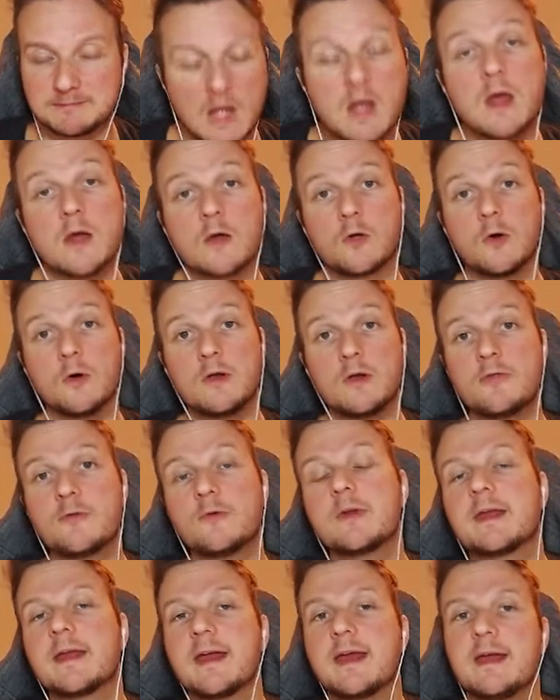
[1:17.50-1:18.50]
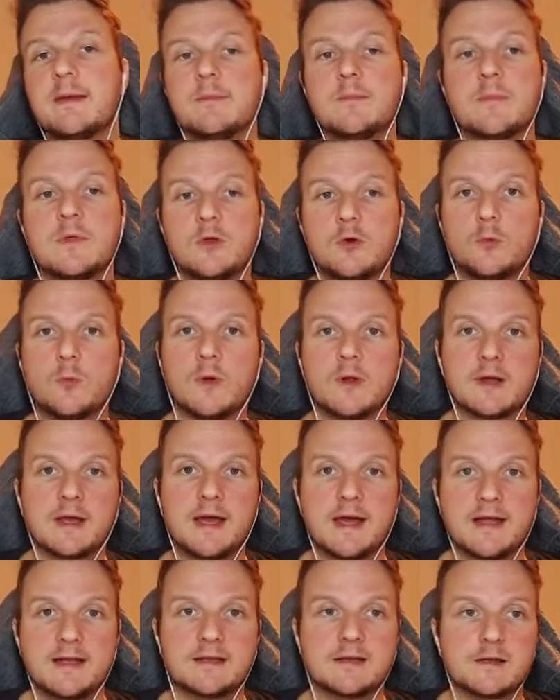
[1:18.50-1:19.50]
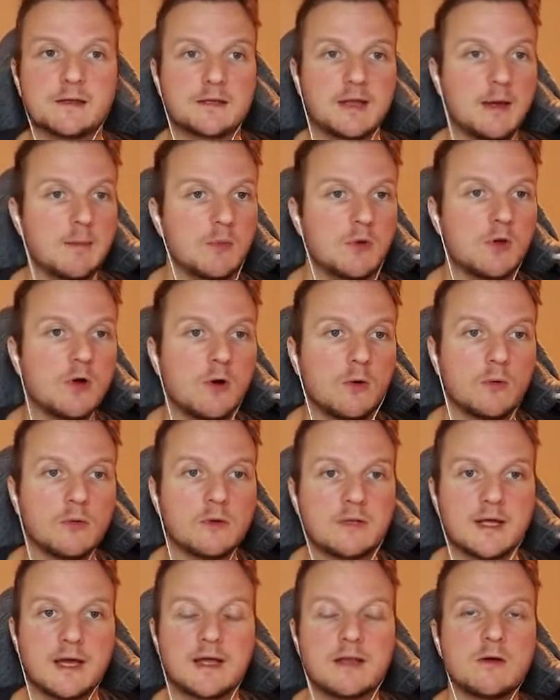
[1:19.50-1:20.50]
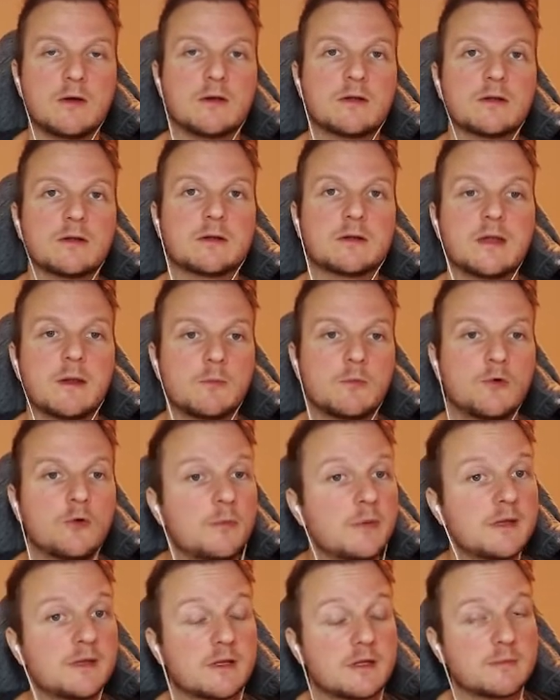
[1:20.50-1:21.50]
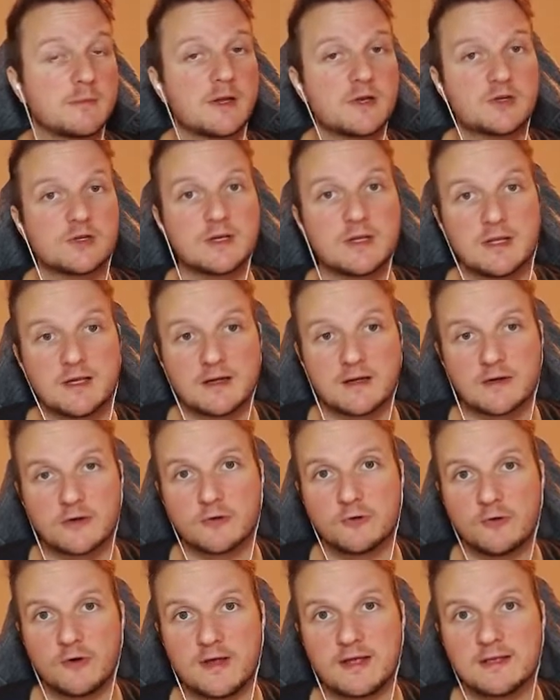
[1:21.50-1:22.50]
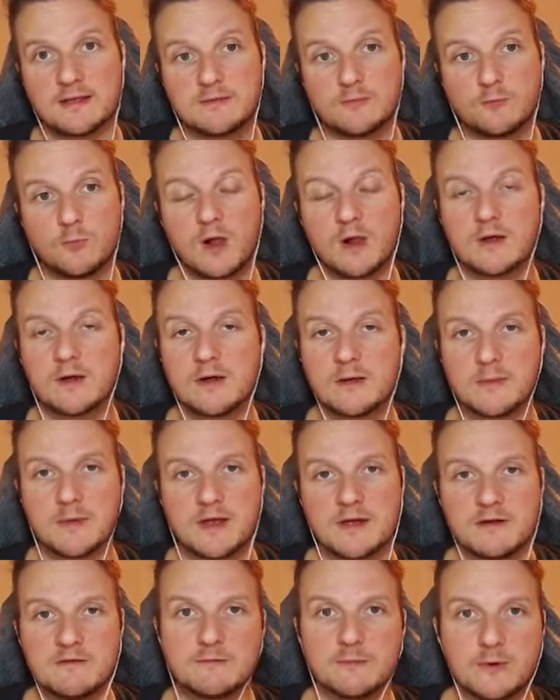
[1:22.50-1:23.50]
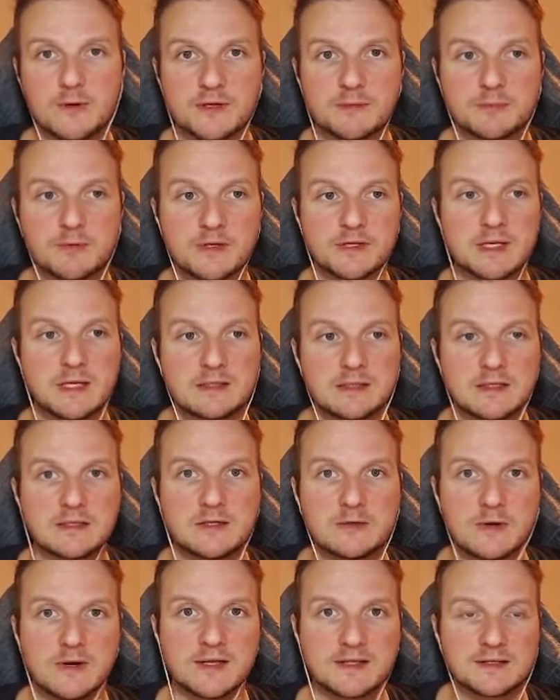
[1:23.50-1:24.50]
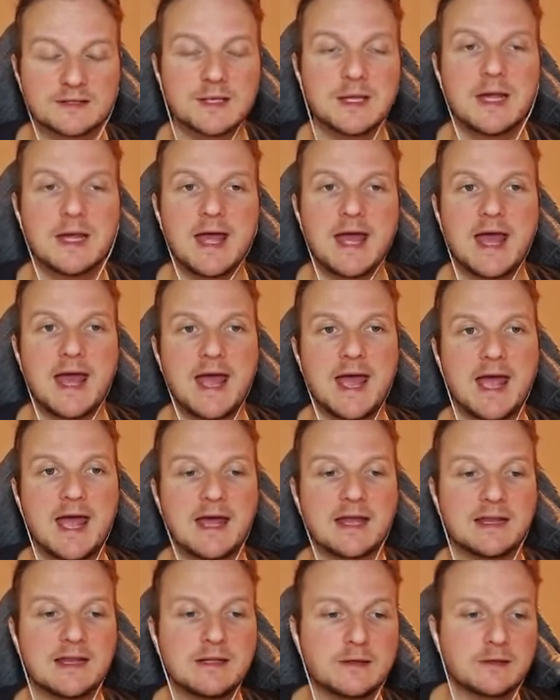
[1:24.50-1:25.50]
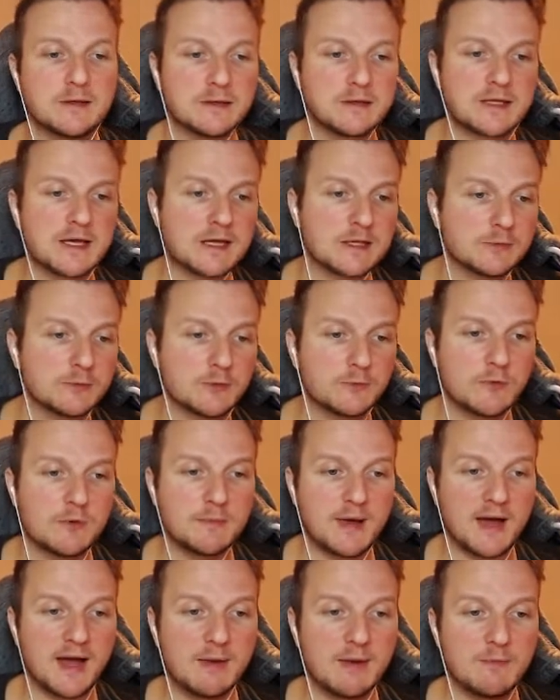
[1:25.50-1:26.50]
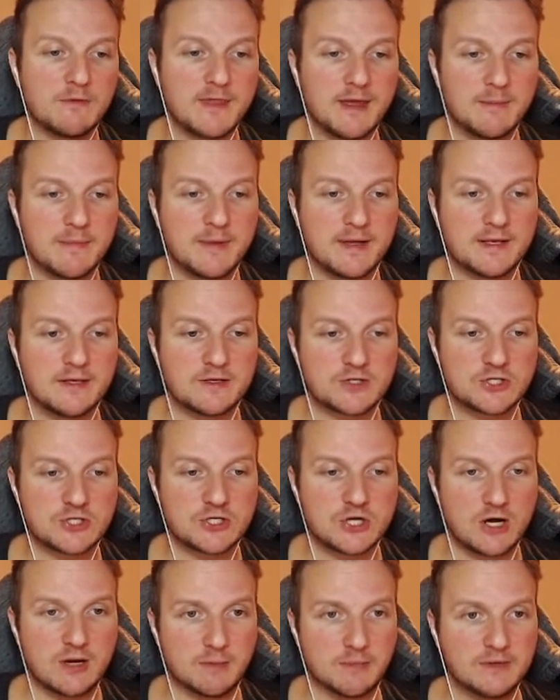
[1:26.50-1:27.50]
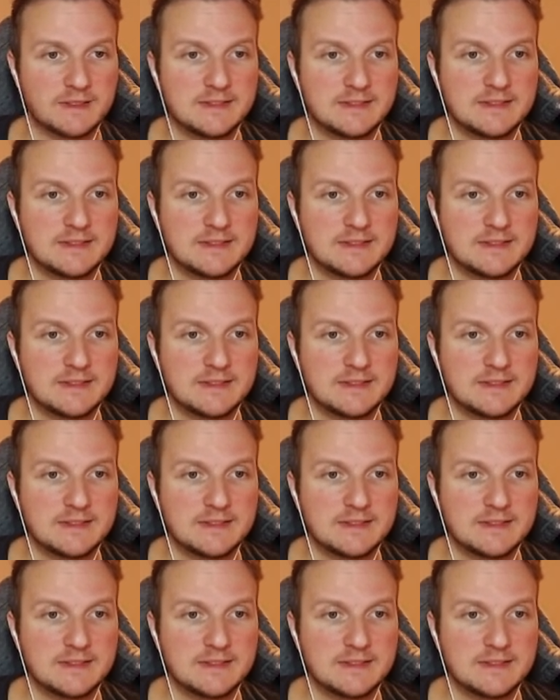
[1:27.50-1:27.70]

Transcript: Going through the game, you will get some gold and also some rubies, especially a great welcome gift was presented to us. And let's discuss what we buy with them in the shop.